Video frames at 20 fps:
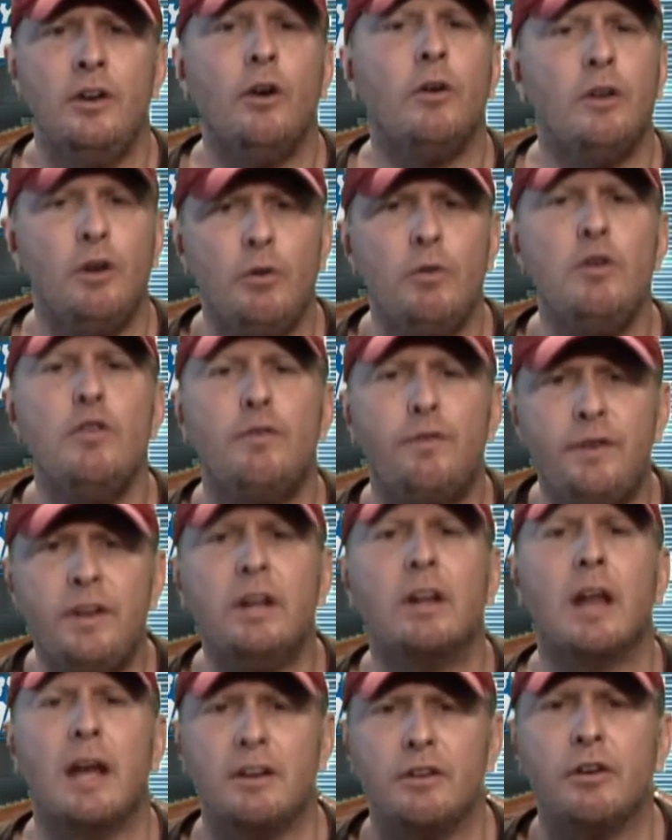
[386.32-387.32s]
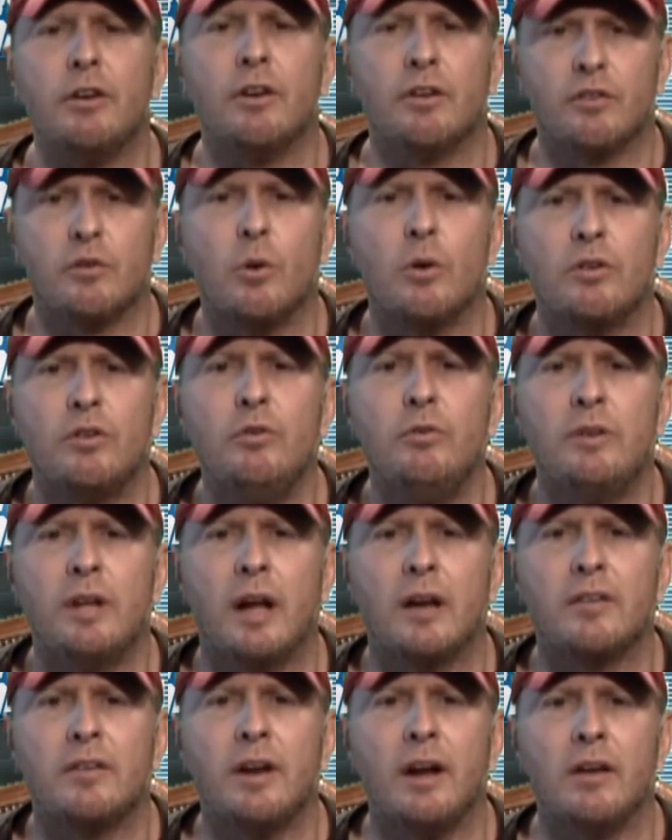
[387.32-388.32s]
you you, feel like you're going to score two
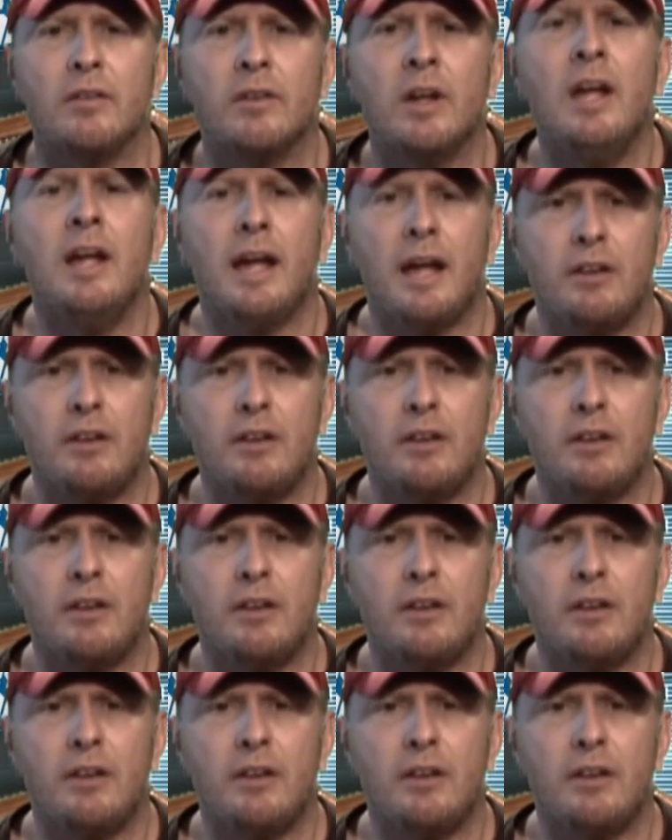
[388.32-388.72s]
touchdowns.